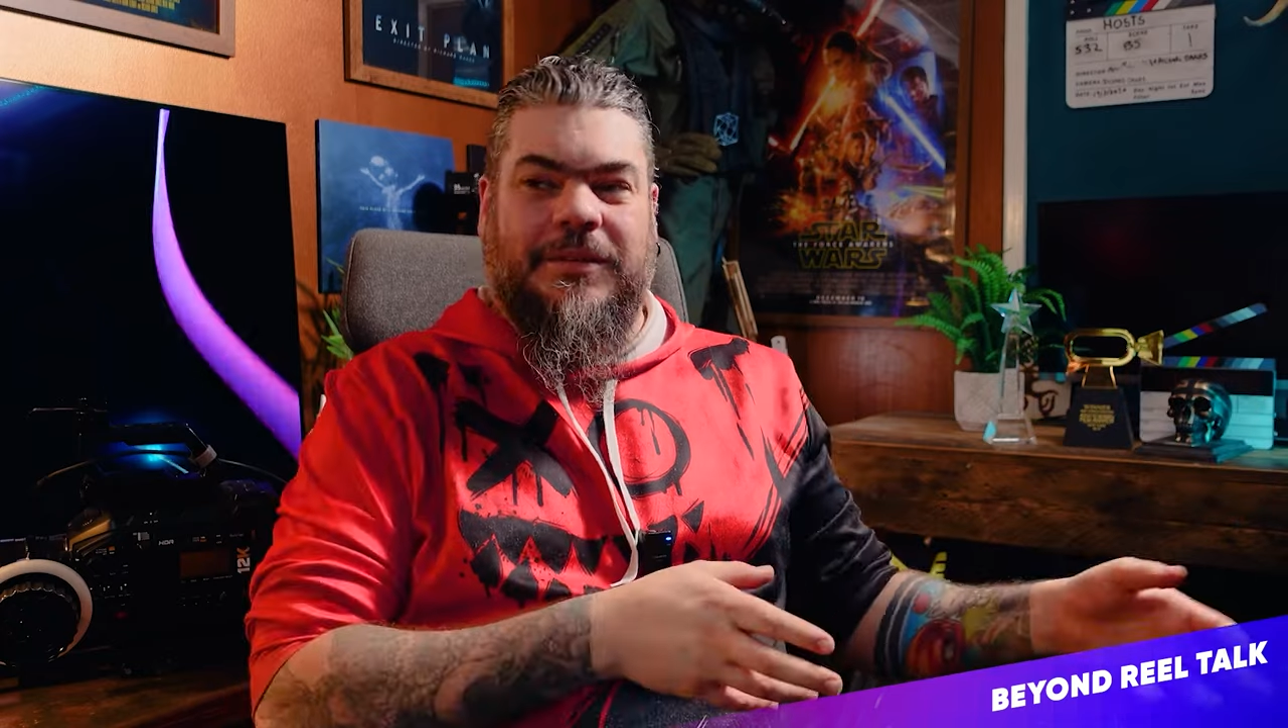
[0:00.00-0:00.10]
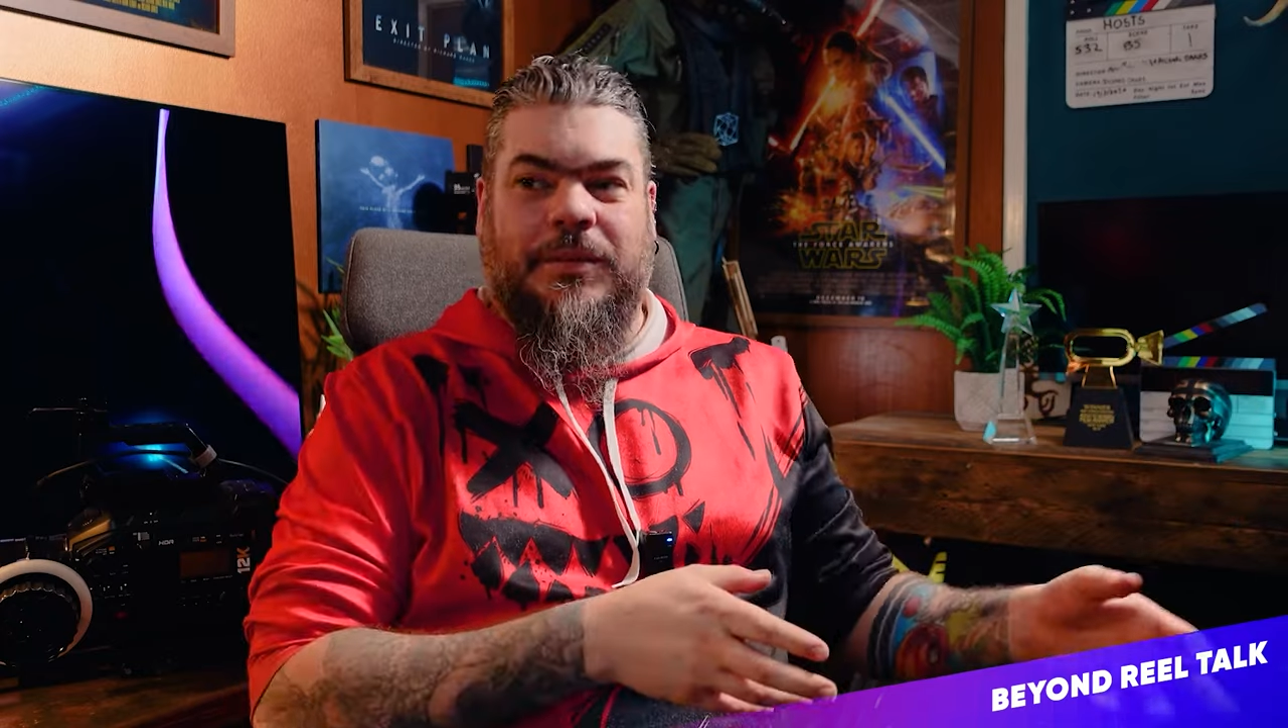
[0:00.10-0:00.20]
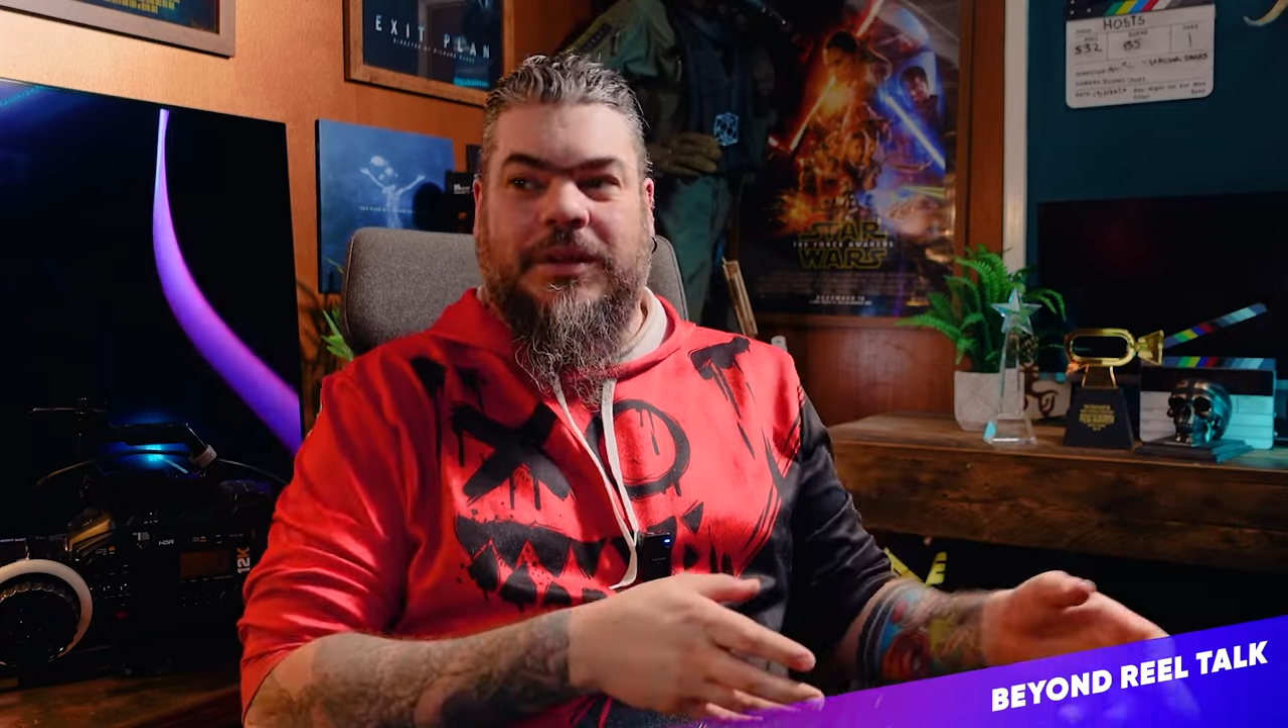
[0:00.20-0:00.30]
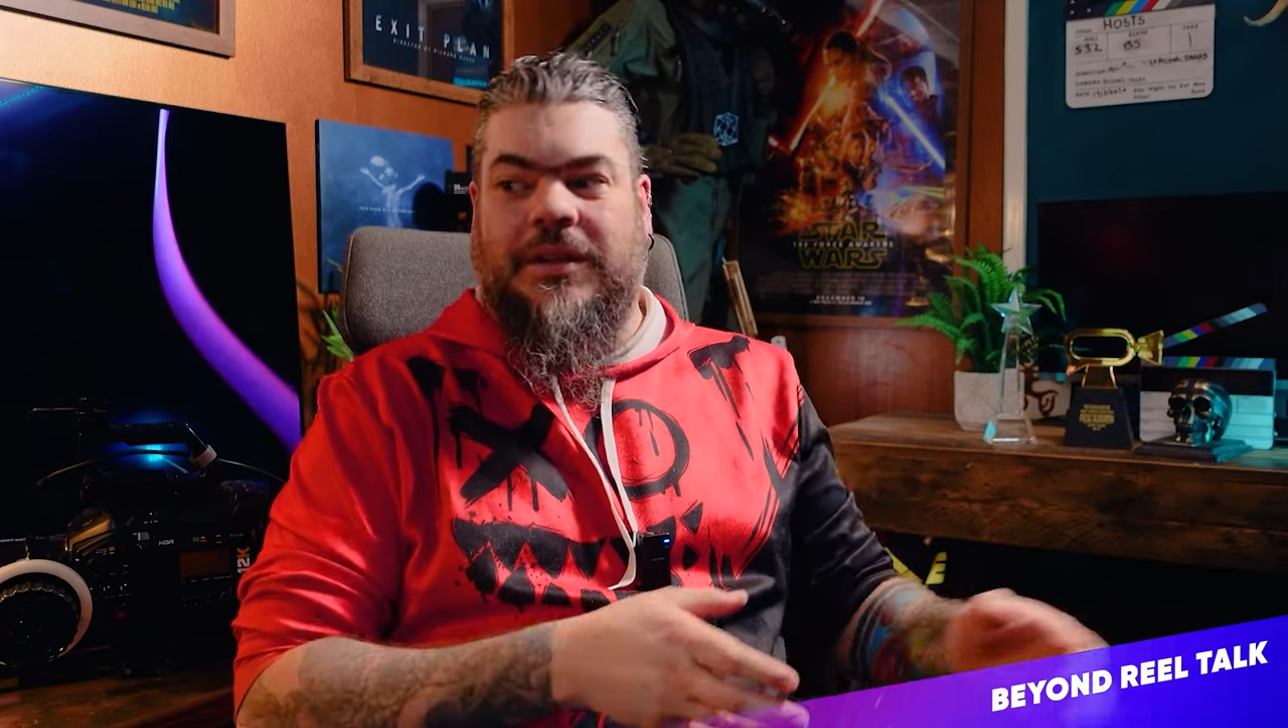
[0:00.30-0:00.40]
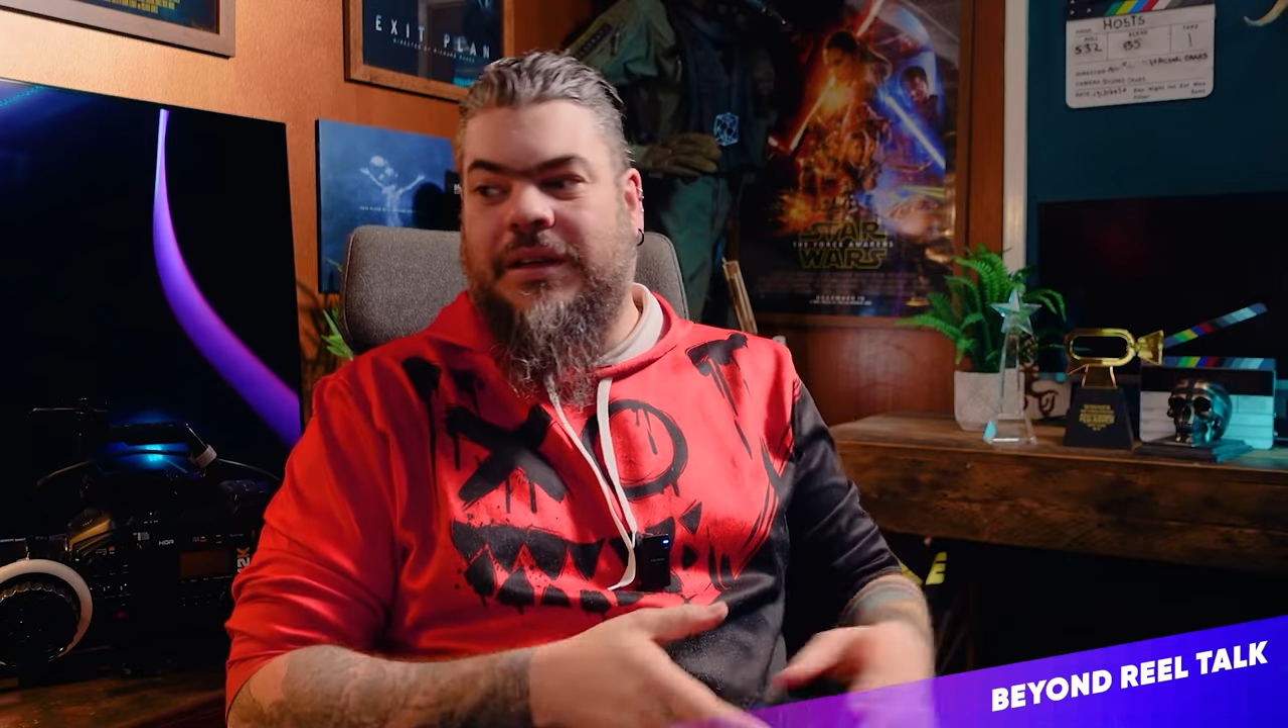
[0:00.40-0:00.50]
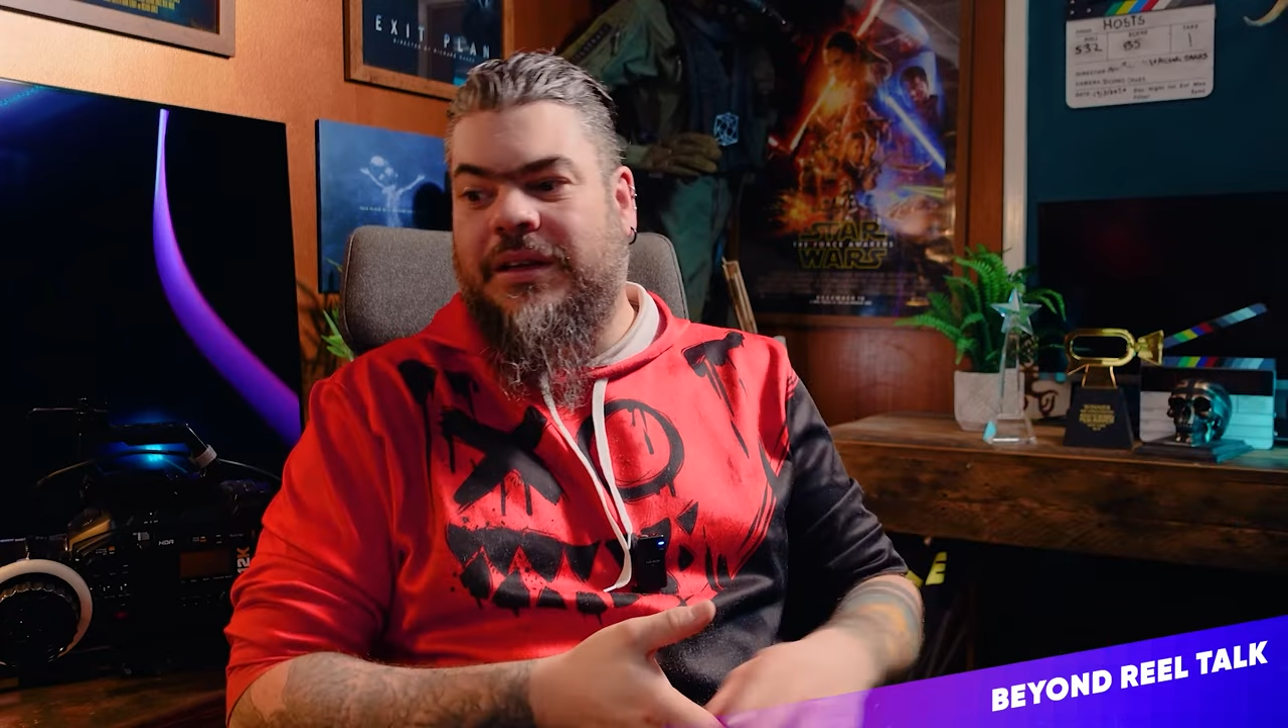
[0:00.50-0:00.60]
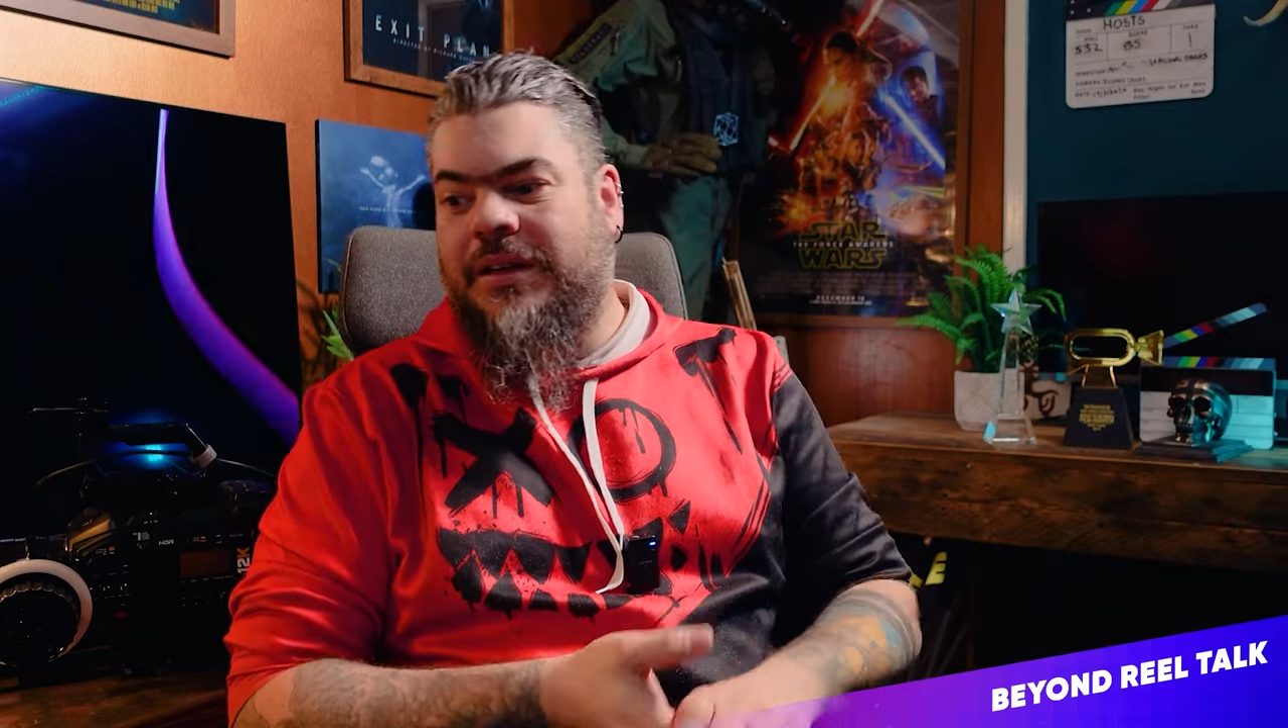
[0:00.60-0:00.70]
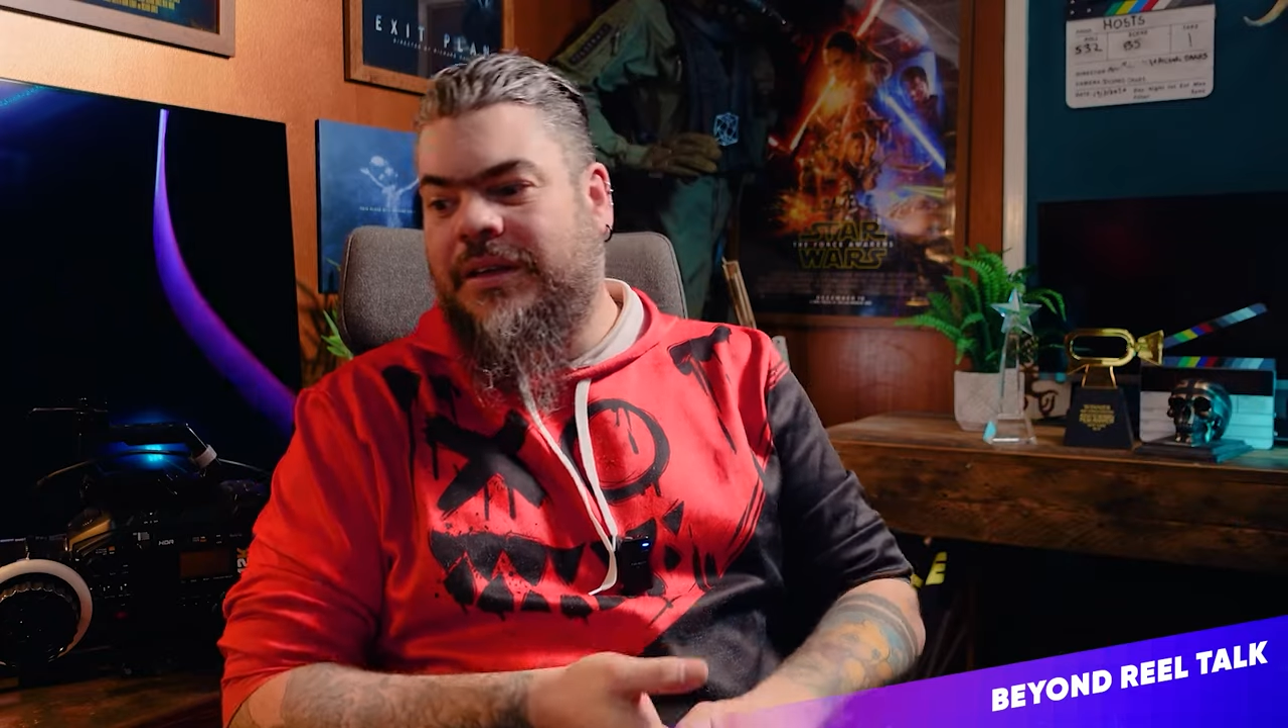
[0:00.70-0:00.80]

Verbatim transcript: with the